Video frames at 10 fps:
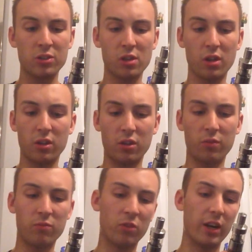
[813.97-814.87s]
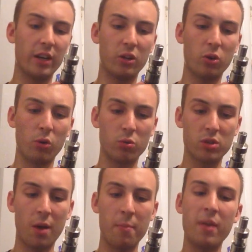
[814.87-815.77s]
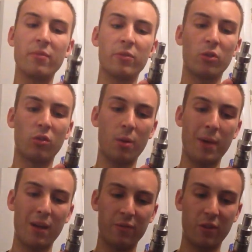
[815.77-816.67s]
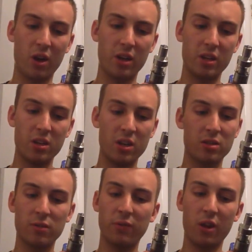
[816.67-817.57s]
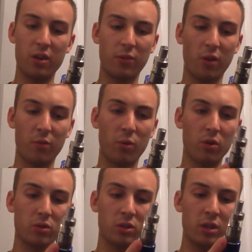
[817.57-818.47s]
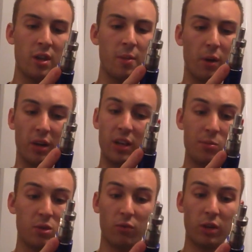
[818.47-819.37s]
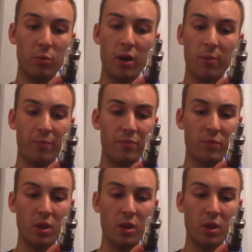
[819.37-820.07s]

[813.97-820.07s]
so really the coils are meant for about 30 to 35 watts. But it keeps up really well.